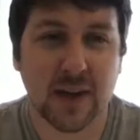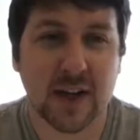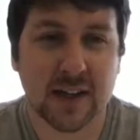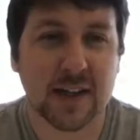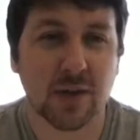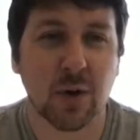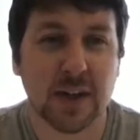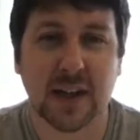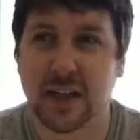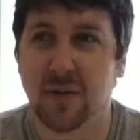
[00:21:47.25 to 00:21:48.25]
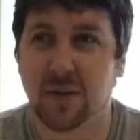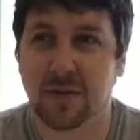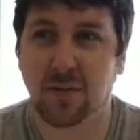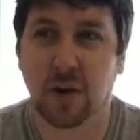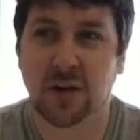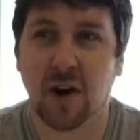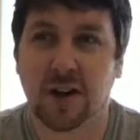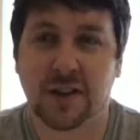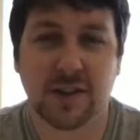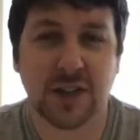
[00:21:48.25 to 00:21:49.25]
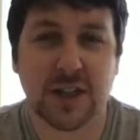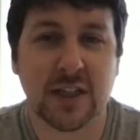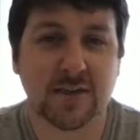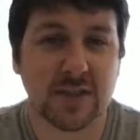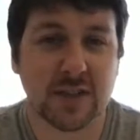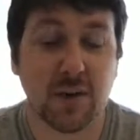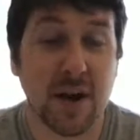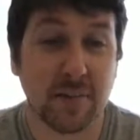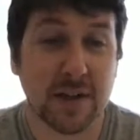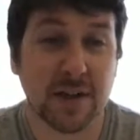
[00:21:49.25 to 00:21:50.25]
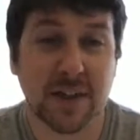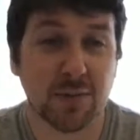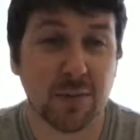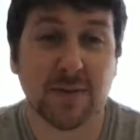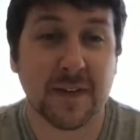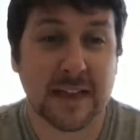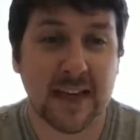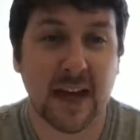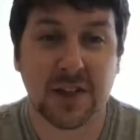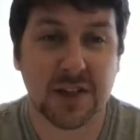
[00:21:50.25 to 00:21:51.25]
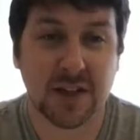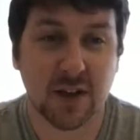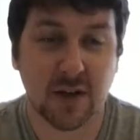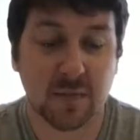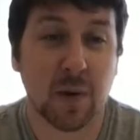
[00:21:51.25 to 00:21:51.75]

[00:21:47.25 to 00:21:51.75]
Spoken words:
and I think the one thing that we've worked hard to achieve is the credibility through affiliation and the